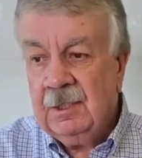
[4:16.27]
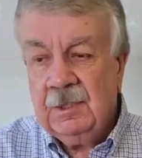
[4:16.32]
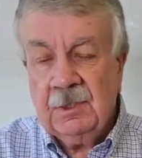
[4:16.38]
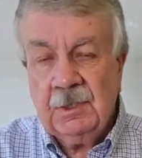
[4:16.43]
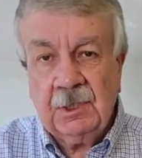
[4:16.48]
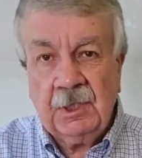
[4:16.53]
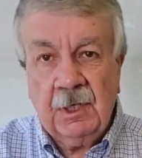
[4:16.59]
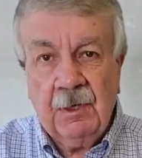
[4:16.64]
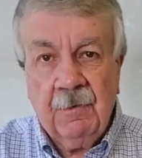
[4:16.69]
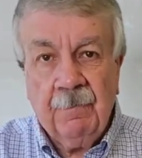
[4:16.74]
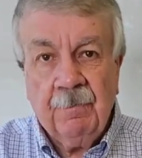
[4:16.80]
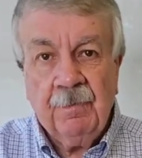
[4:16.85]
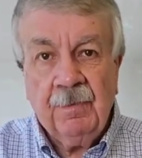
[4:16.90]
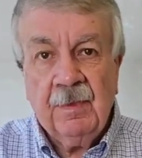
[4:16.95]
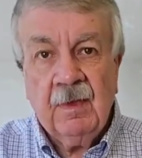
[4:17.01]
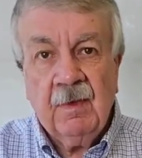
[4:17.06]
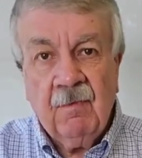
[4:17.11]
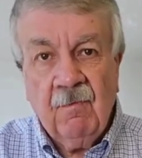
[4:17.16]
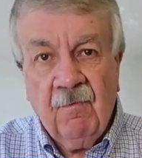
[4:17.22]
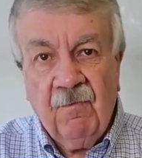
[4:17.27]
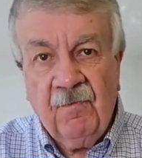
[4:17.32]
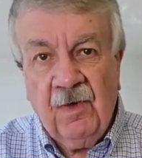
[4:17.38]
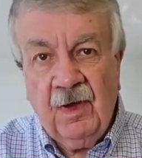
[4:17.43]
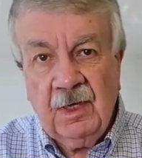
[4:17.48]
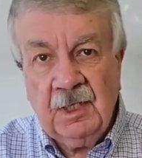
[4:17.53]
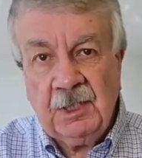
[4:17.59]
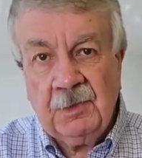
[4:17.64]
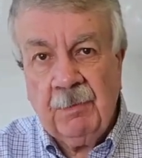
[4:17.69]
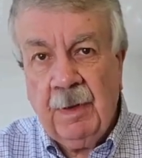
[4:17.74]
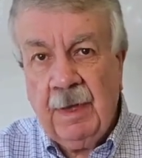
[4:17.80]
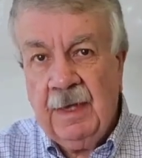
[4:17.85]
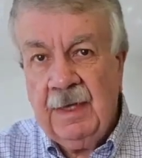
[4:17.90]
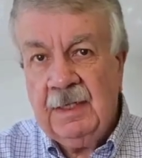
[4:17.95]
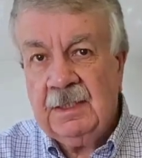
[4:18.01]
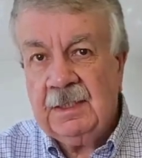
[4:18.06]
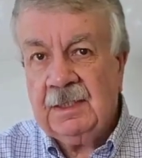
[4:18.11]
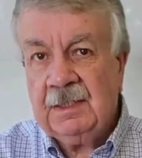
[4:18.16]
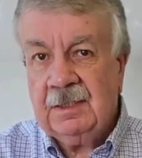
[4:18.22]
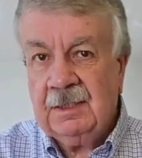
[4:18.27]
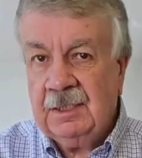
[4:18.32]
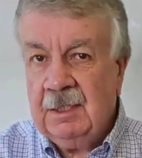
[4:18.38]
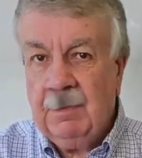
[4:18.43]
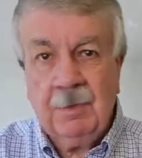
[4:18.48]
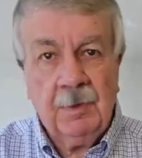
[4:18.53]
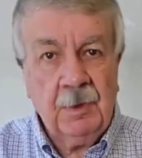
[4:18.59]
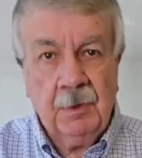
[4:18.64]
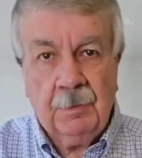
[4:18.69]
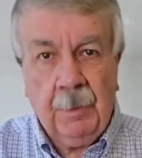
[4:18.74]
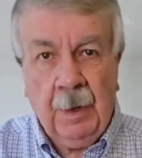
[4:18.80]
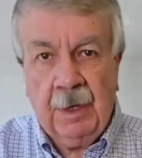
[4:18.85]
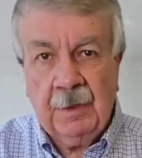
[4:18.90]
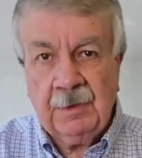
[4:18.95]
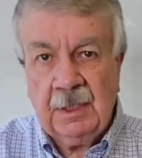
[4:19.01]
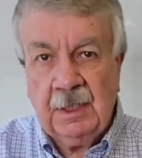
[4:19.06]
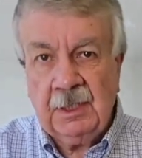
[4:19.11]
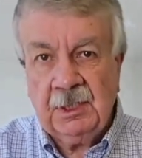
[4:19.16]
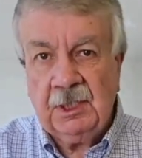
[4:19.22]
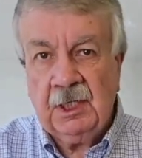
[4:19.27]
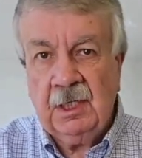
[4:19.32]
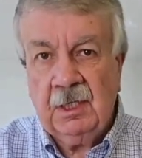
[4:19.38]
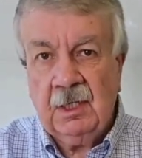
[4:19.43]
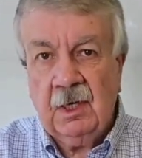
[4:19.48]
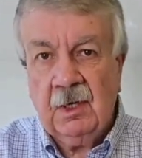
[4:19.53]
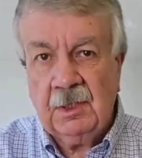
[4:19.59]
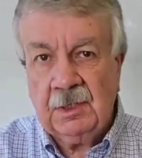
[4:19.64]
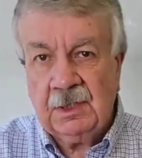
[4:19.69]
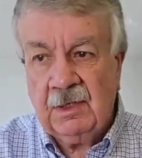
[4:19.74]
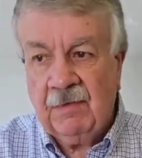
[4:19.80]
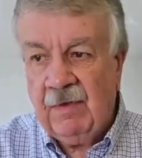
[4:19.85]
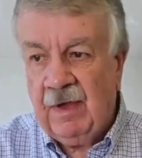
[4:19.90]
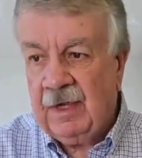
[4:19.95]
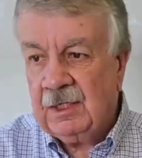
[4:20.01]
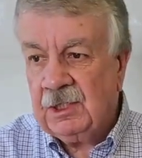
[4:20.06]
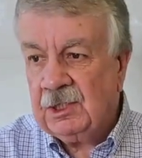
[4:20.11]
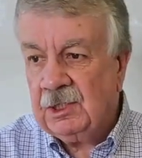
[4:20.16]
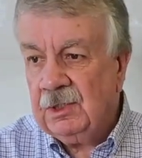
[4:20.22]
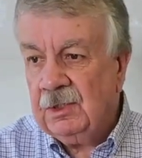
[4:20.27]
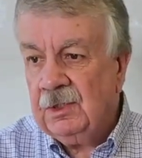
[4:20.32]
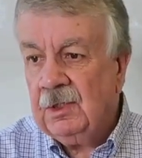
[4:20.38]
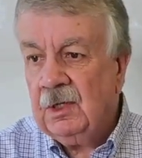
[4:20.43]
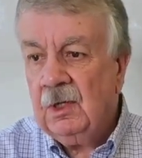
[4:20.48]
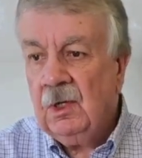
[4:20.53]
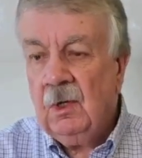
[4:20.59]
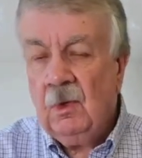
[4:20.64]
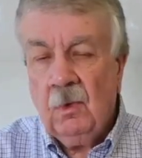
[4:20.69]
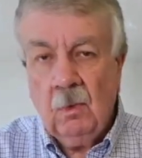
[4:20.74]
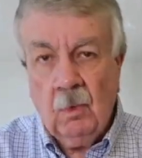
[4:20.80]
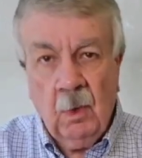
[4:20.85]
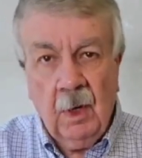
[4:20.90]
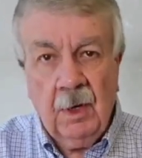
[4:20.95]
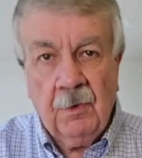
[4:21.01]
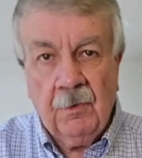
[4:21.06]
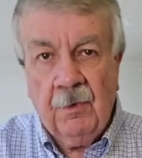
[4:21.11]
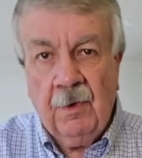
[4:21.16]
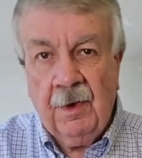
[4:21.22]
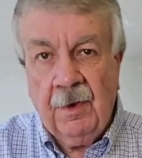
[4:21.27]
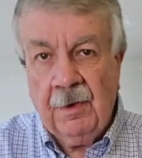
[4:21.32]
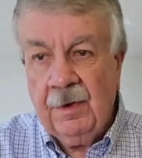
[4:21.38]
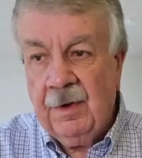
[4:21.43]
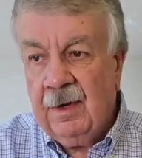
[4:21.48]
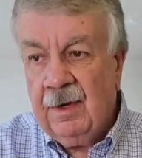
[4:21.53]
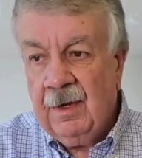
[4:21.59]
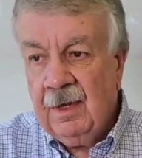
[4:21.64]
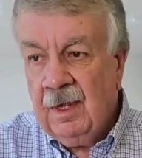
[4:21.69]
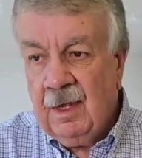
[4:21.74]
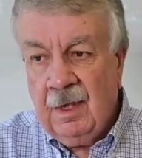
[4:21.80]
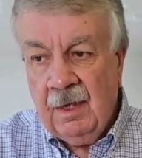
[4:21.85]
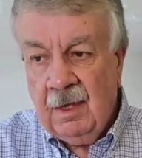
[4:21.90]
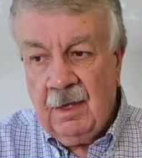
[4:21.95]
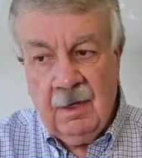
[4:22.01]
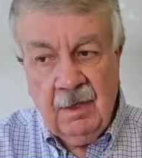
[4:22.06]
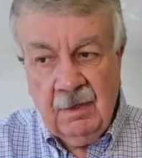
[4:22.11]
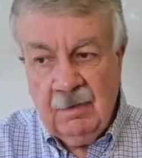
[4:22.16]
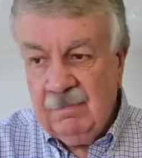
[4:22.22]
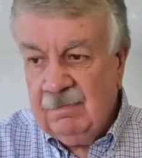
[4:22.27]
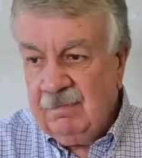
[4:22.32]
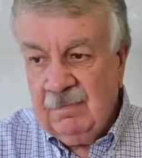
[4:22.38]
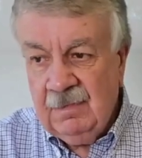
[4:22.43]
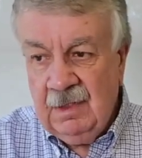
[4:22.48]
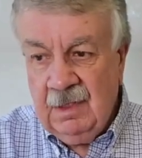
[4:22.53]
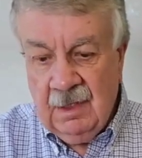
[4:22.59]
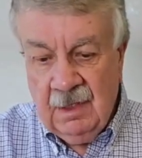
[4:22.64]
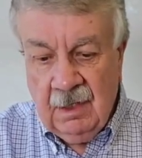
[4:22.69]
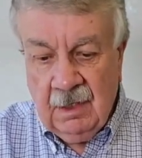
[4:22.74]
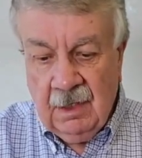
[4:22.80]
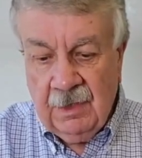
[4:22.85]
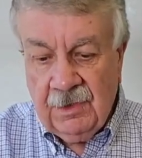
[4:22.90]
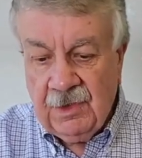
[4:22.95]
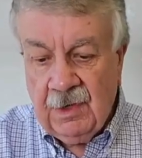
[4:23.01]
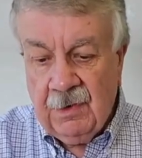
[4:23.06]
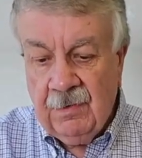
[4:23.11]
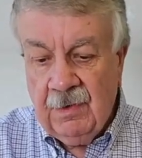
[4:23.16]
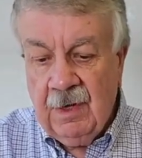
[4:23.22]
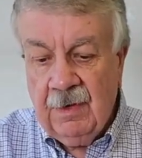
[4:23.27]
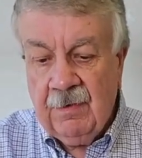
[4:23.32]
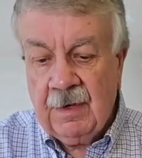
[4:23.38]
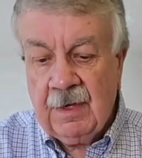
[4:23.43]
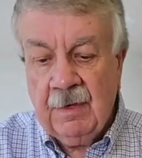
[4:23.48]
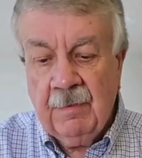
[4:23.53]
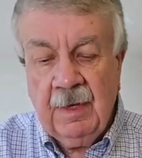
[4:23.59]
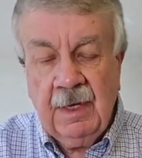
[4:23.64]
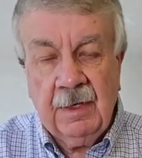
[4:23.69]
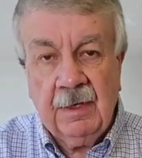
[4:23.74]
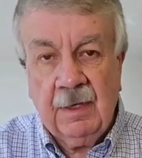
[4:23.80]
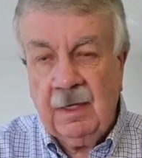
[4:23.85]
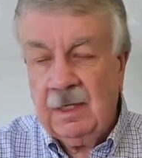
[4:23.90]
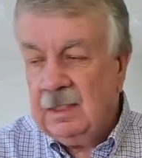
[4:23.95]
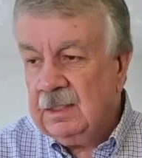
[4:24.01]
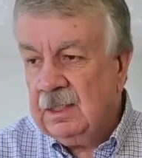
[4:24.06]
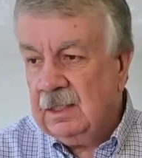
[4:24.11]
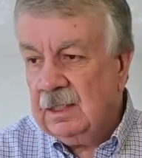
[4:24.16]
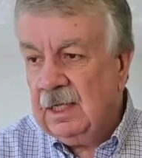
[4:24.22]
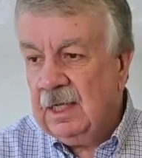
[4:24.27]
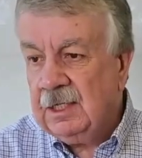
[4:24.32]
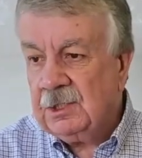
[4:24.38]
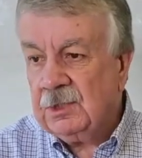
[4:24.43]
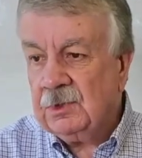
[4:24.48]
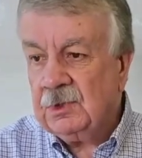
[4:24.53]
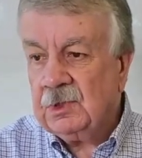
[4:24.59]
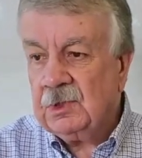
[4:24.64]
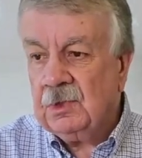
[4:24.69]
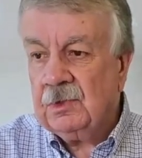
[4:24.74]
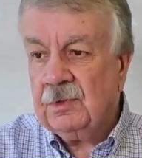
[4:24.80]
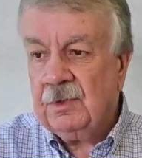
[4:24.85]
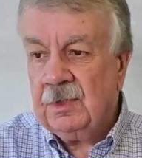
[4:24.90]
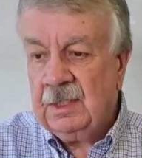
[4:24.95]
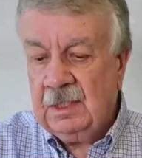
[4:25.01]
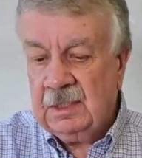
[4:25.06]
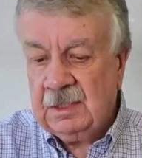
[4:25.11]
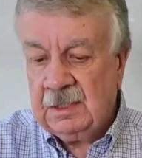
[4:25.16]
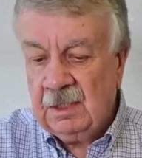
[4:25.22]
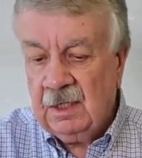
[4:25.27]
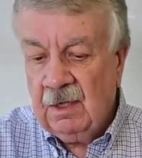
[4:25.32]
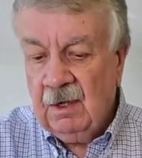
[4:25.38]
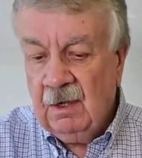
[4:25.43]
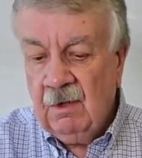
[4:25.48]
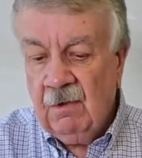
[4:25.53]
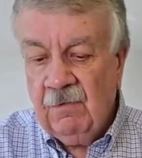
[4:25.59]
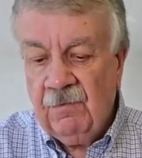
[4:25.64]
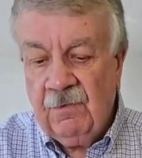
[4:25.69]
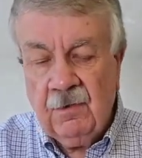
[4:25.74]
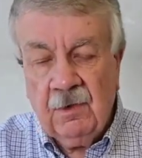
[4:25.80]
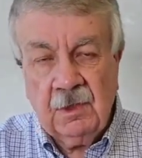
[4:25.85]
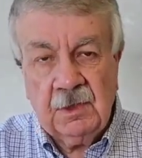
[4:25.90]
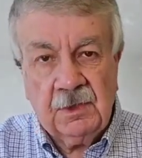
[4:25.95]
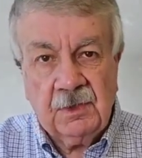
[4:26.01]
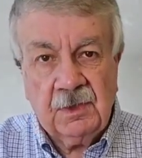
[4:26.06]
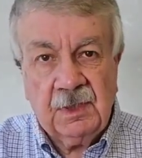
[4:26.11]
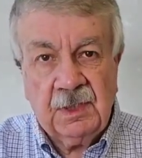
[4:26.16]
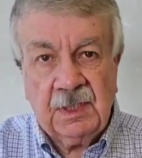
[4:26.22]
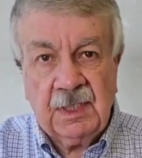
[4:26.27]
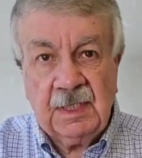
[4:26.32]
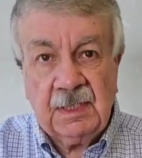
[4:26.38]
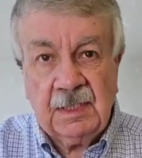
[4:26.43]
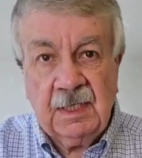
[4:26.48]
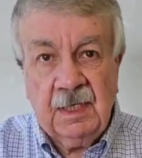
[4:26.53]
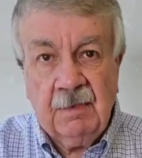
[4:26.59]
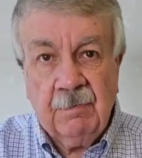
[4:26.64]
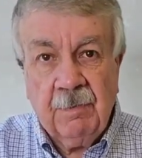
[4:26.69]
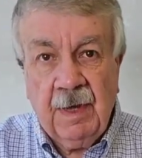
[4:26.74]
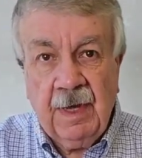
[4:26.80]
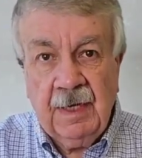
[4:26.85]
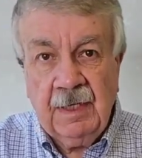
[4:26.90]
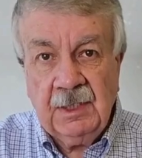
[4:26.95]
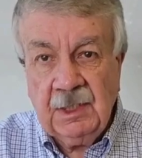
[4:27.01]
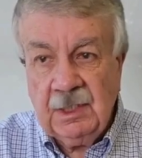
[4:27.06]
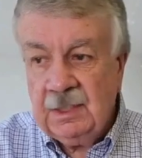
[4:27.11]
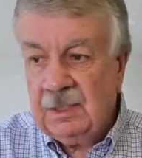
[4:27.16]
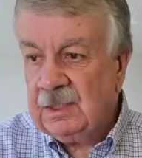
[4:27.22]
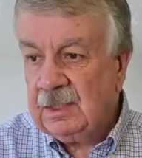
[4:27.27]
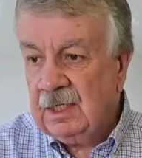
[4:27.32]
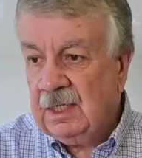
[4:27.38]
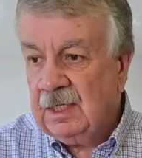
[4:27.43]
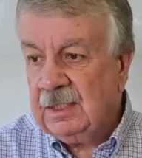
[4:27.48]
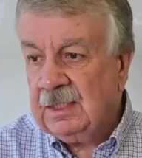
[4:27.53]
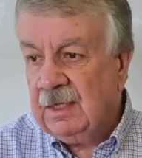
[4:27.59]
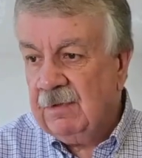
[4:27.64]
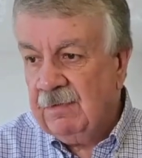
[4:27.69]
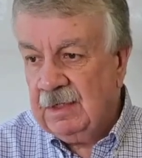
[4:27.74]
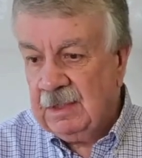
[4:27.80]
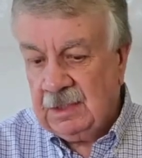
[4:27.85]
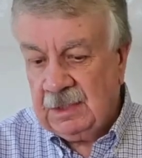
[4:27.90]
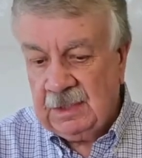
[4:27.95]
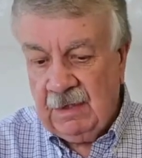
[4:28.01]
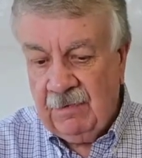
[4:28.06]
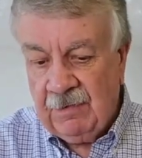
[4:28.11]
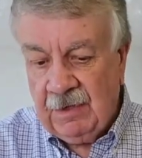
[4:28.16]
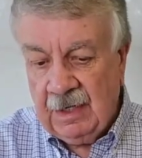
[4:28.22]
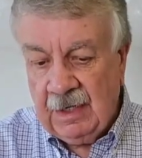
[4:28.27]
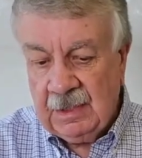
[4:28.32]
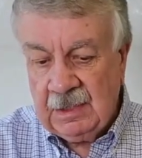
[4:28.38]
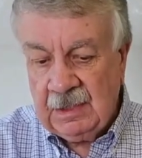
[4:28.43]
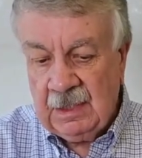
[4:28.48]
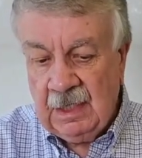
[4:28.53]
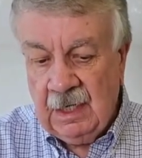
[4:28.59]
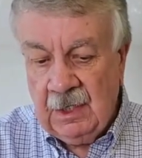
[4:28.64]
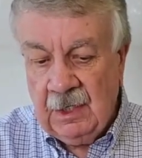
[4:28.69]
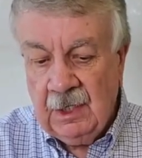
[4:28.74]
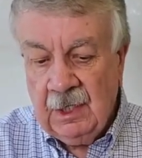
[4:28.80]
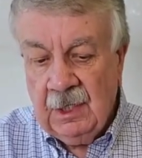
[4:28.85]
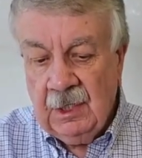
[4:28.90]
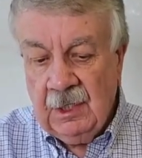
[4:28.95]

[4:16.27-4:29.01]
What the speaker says: So fast-paced, typical Baldacci, lots of action, well written. I thoroughly recommend it. The actual story is 416 pages. I'd given it 7 out of 10.